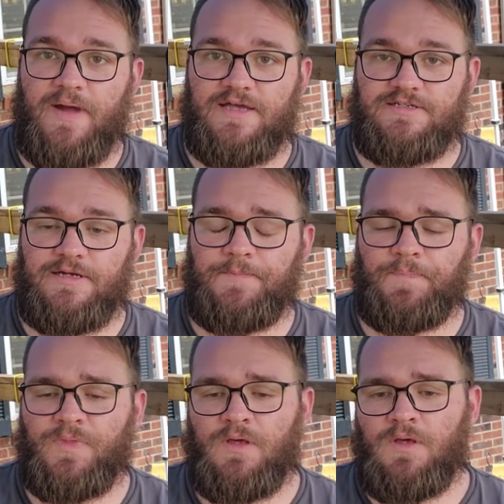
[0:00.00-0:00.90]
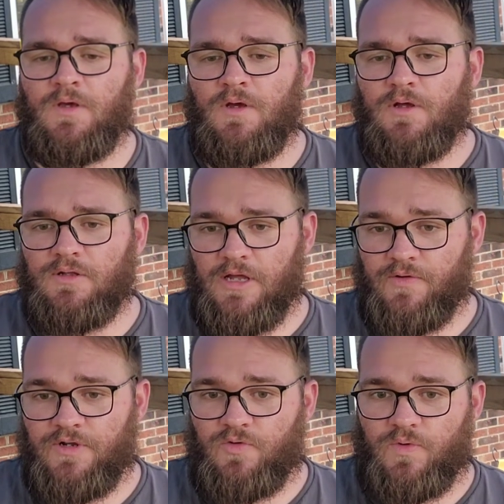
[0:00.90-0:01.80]
capacity,
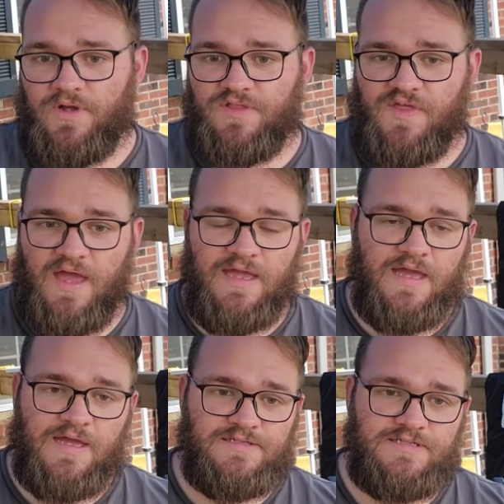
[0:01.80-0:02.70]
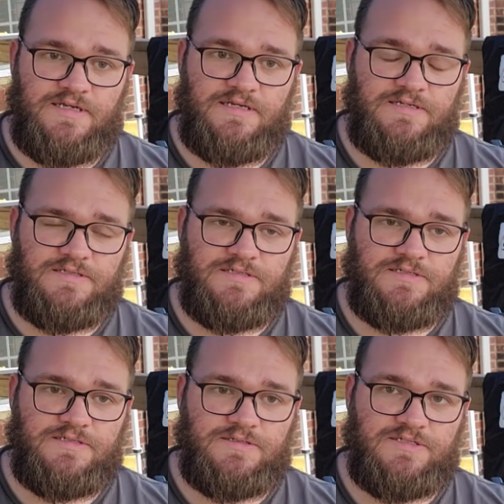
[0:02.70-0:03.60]
loaded with
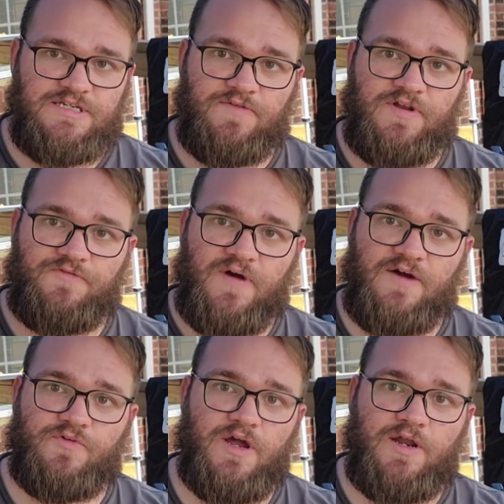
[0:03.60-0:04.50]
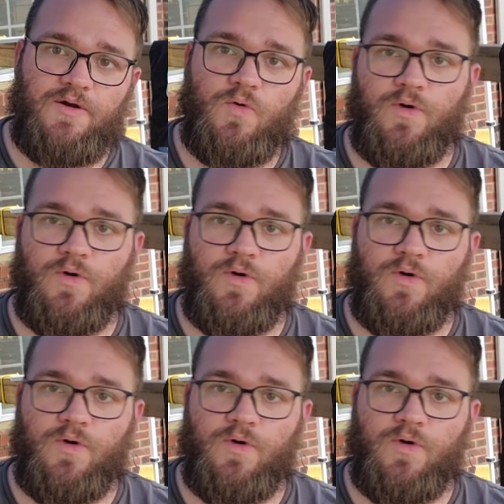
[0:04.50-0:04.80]
AAC's 75 grain